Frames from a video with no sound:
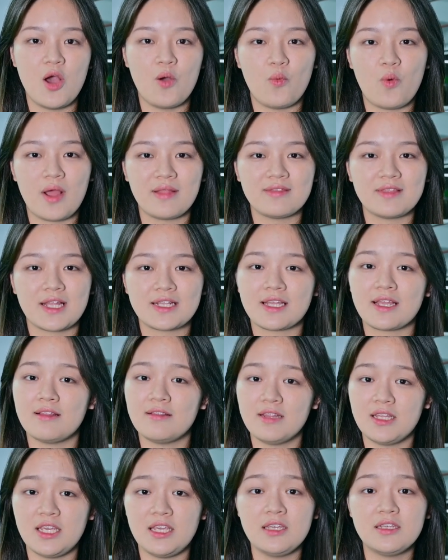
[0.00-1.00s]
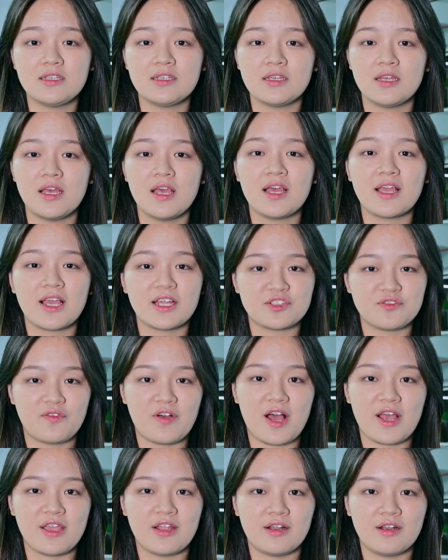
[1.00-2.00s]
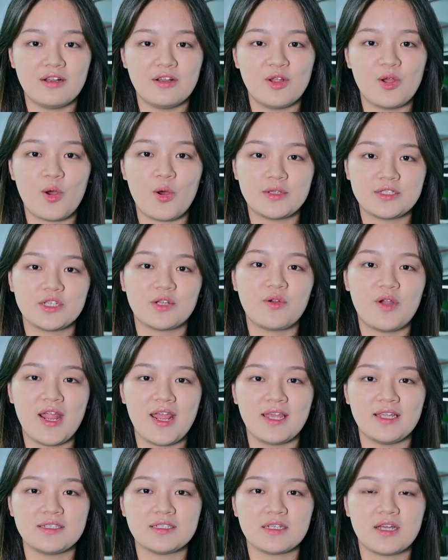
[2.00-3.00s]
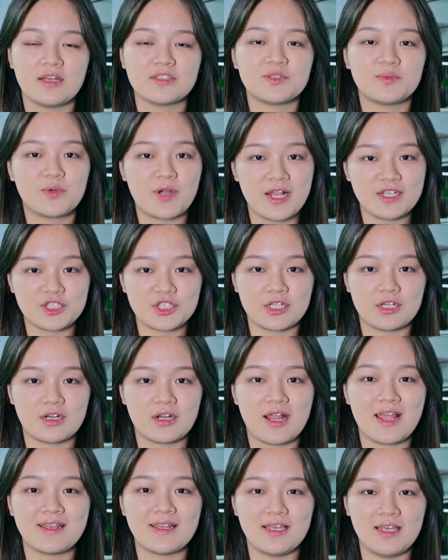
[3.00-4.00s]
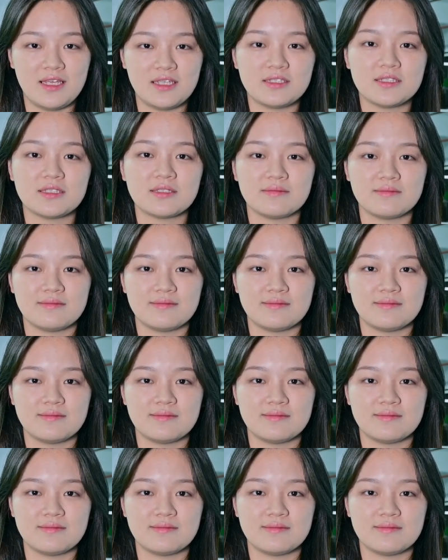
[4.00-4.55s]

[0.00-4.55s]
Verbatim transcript: one that can leak, catch fire, or degrade under pressure and heat.